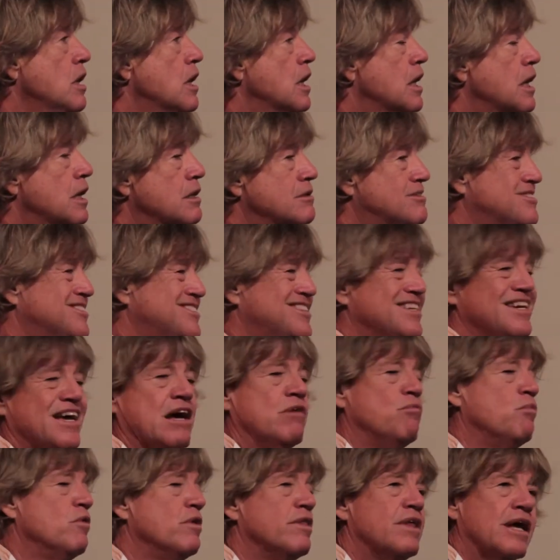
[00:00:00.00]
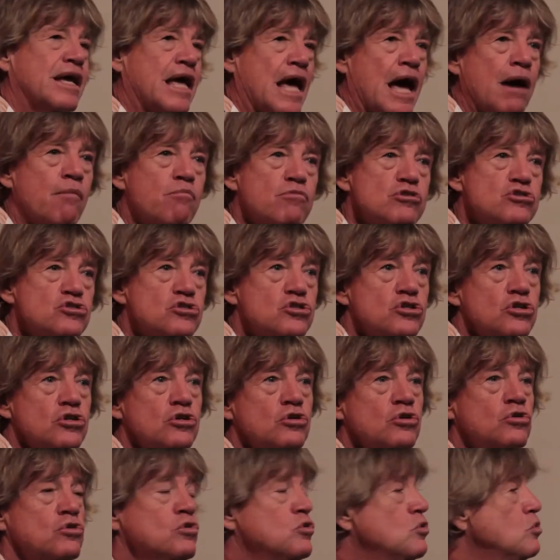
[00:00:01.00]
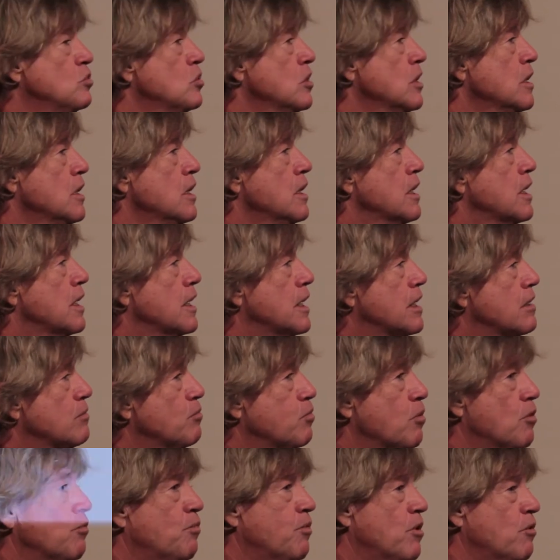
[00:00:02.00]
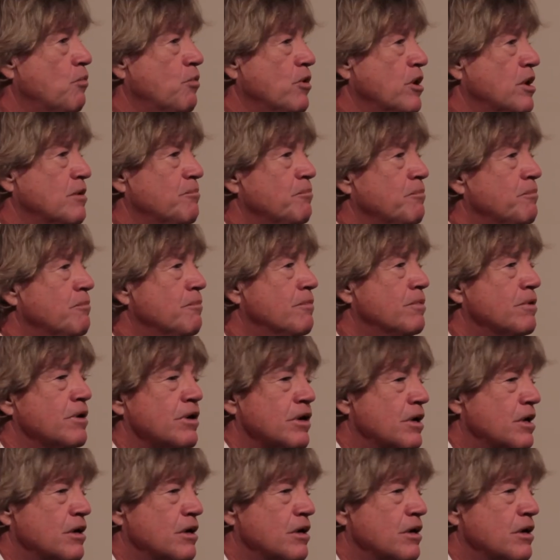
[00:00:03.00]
to see what the cameras do, what an